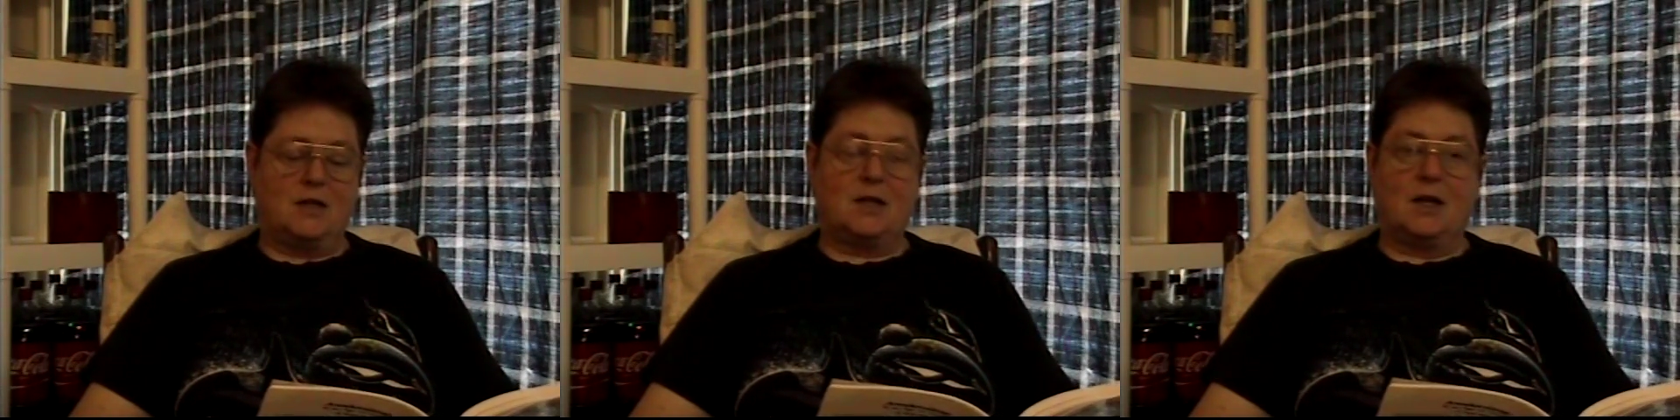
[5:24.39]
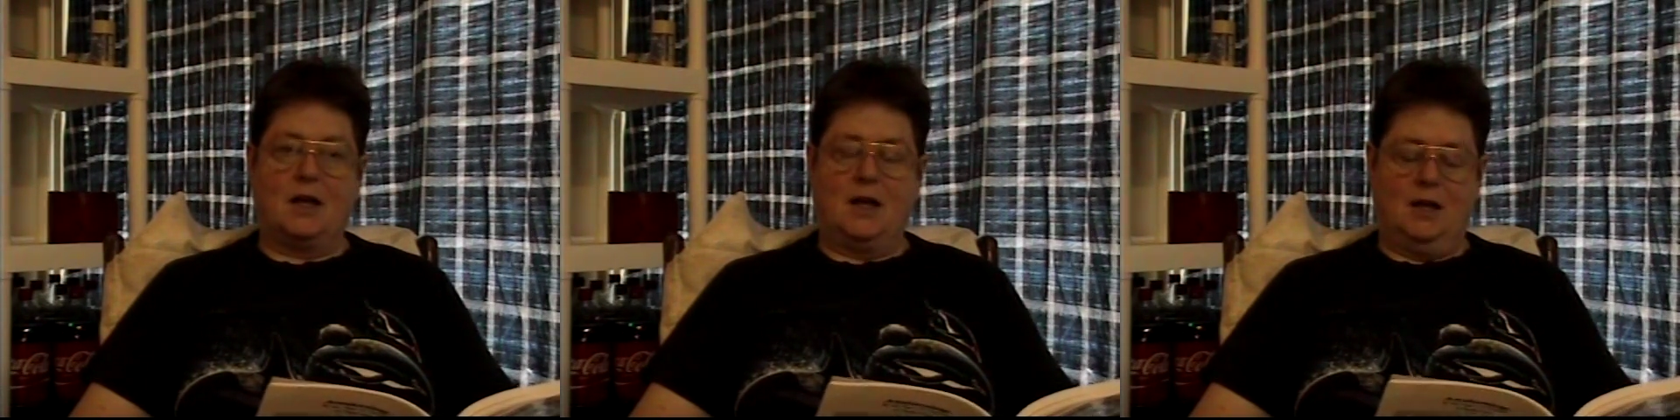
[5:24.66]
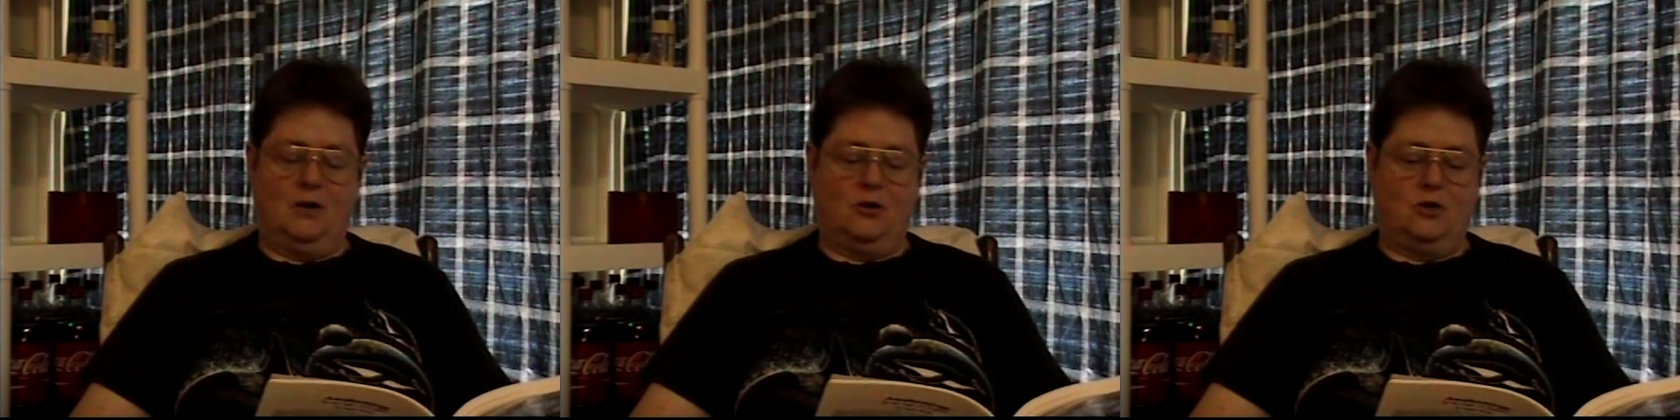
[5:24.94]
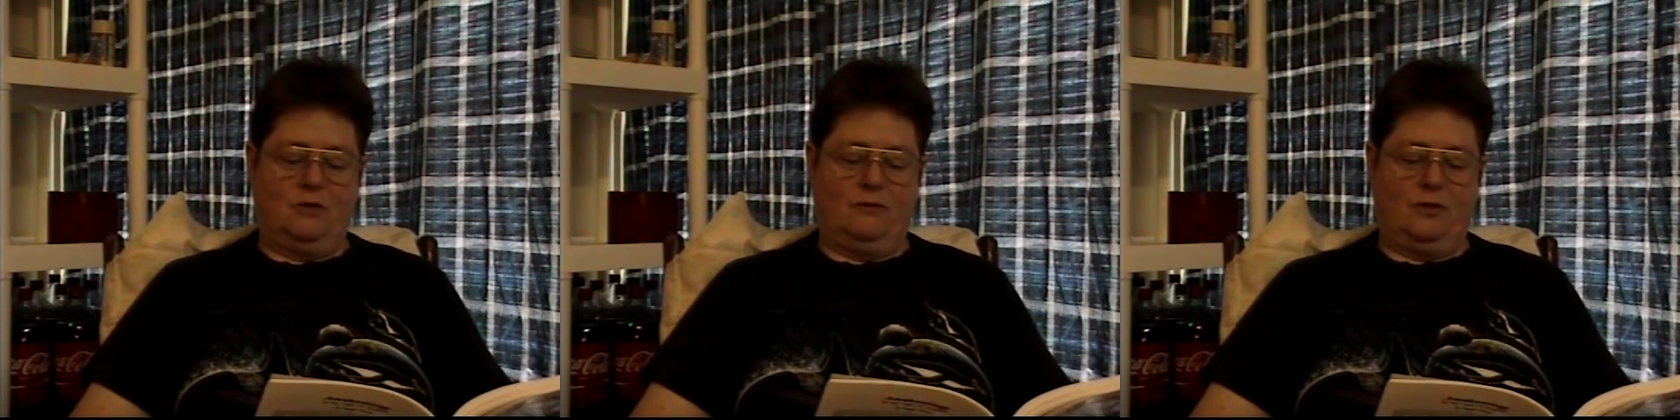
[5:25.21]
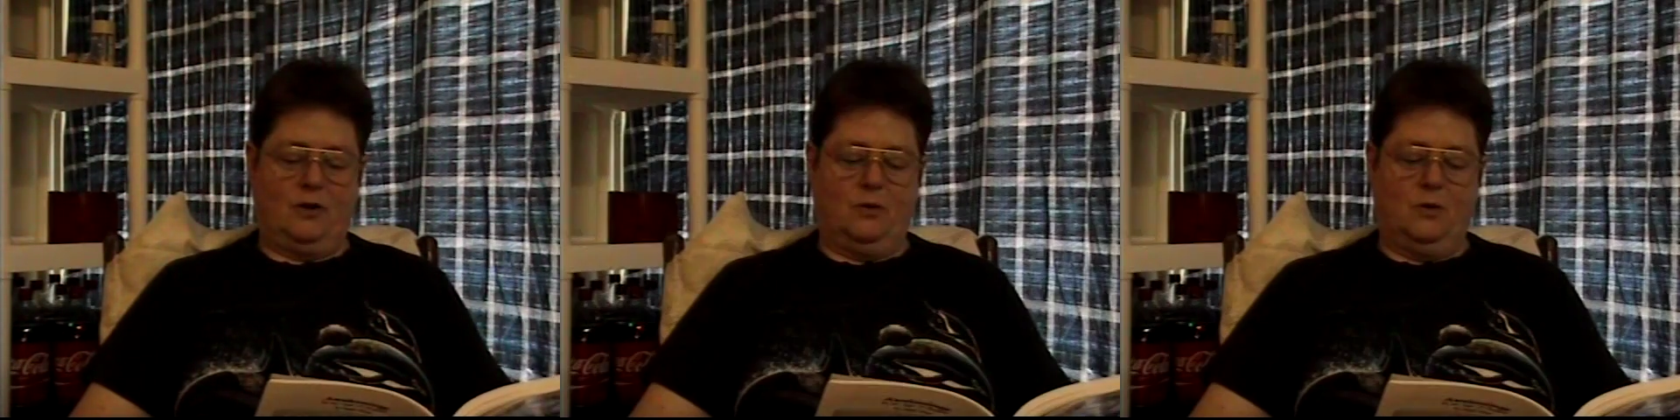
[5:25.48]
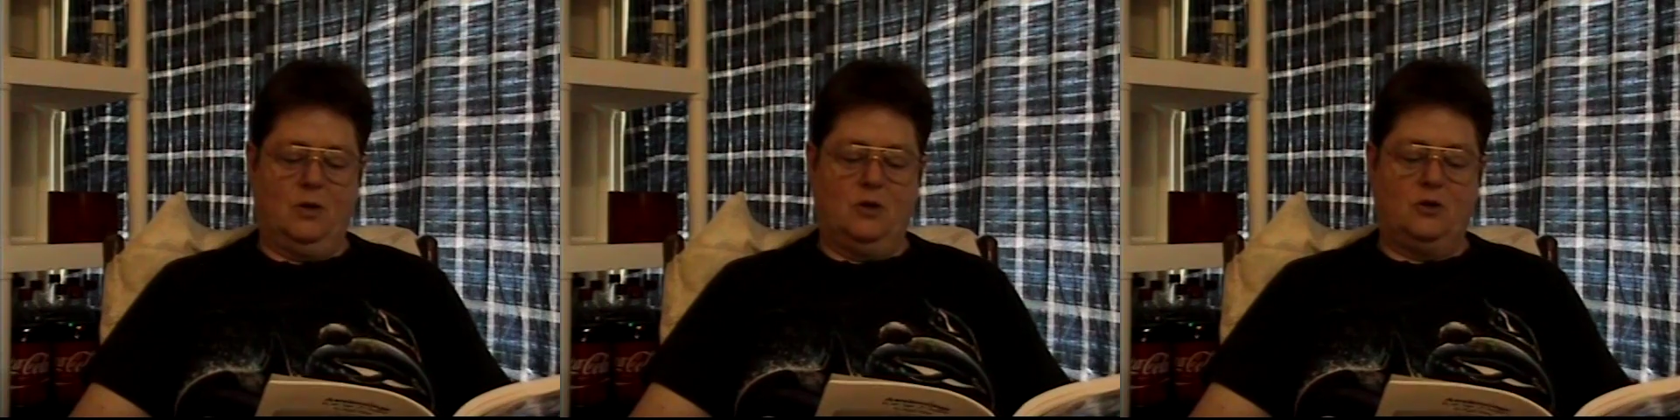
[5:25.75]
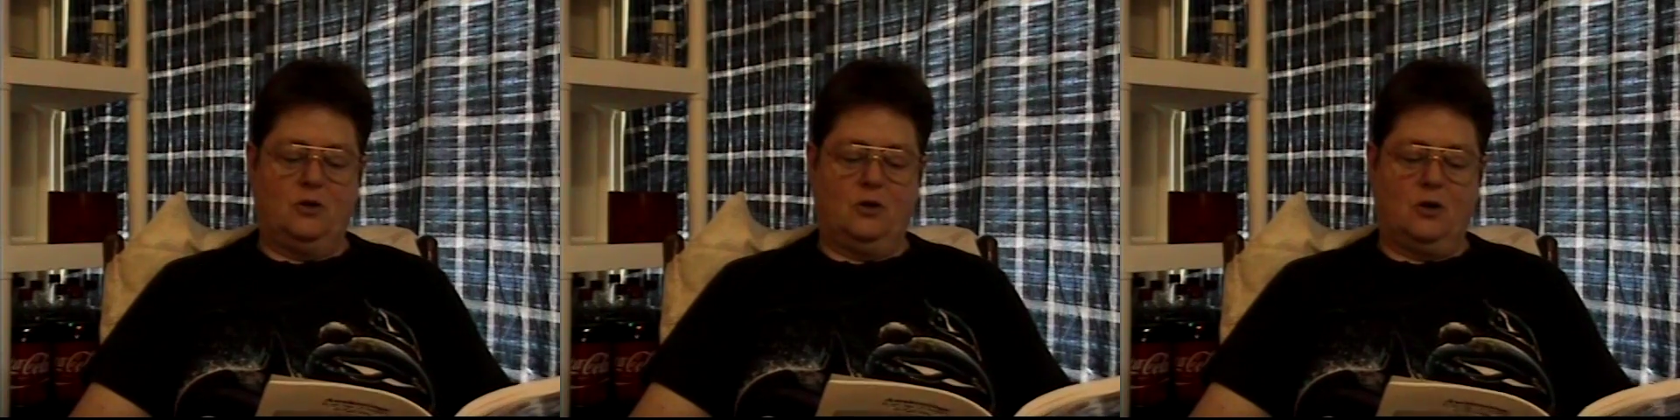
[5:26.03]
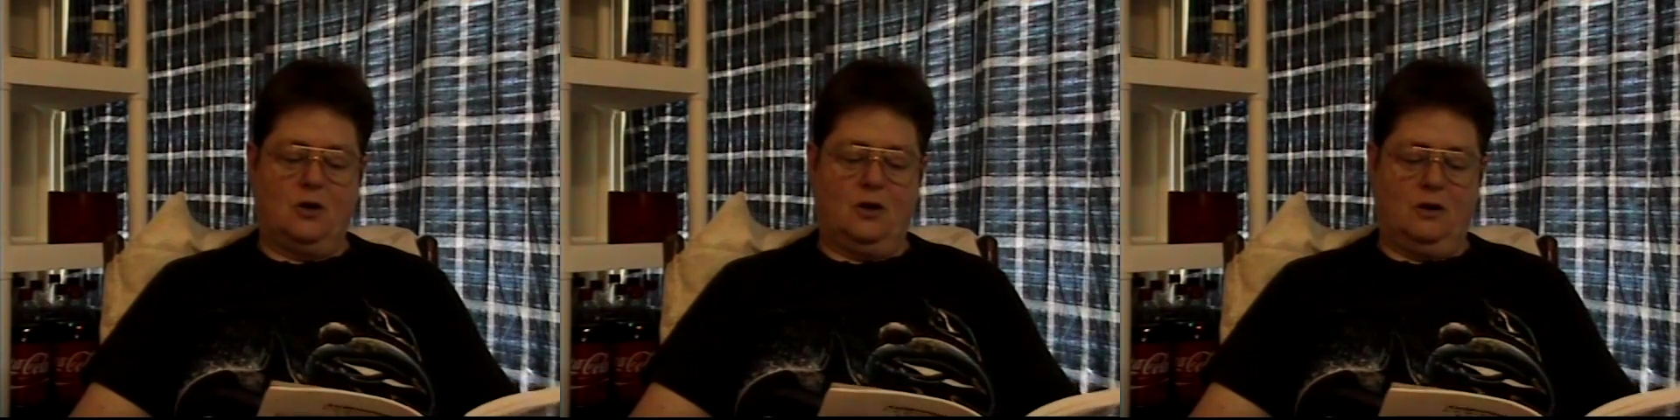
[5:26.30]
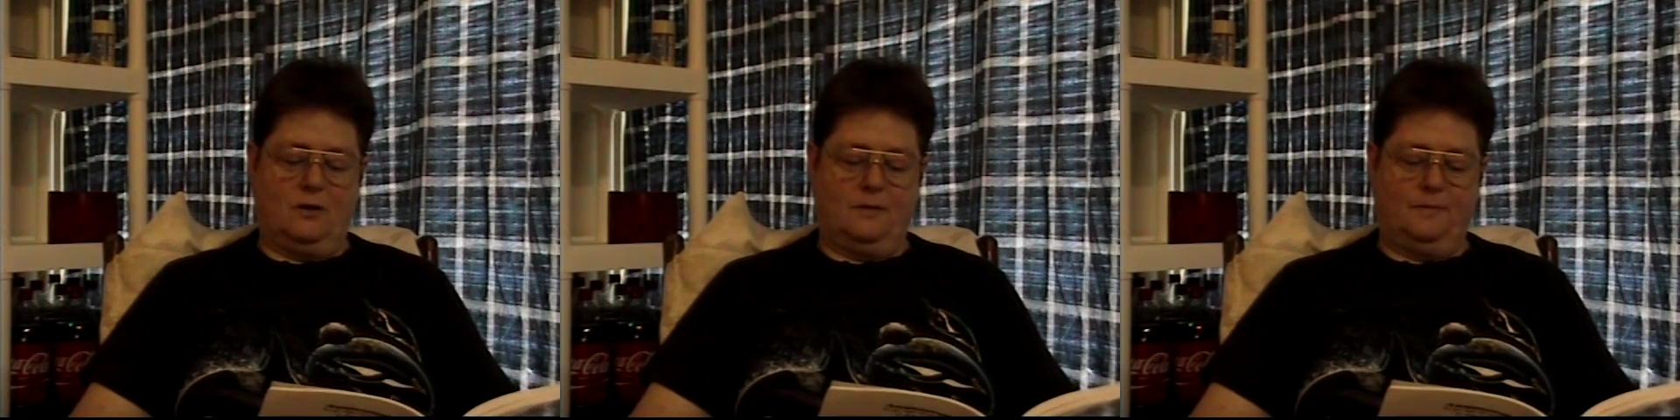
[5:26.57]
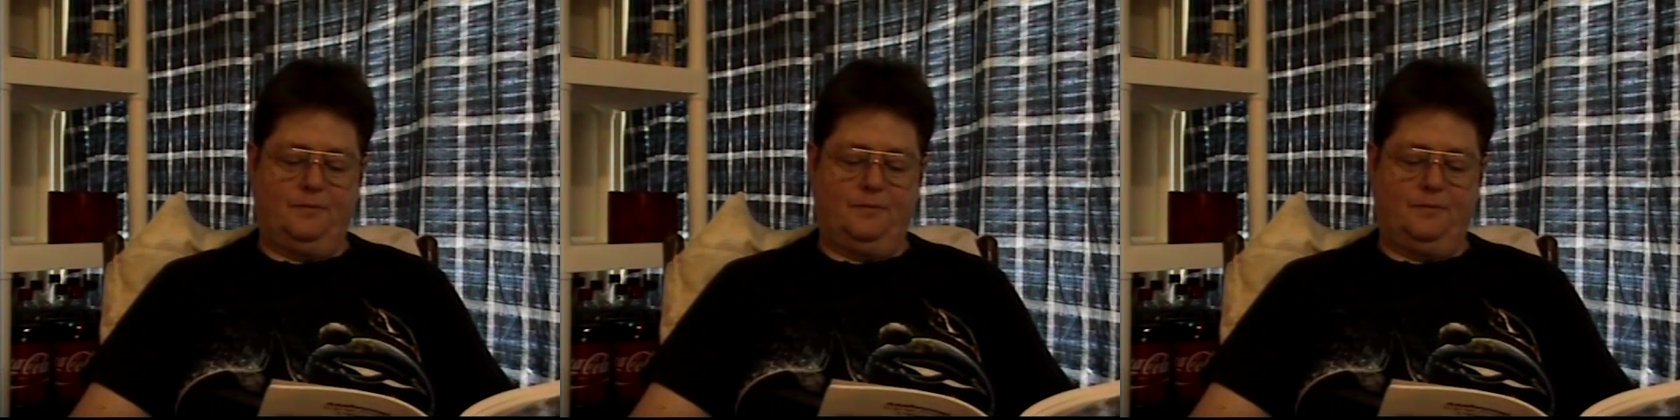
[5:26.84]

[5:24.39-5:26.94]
steady energy flow to the caller.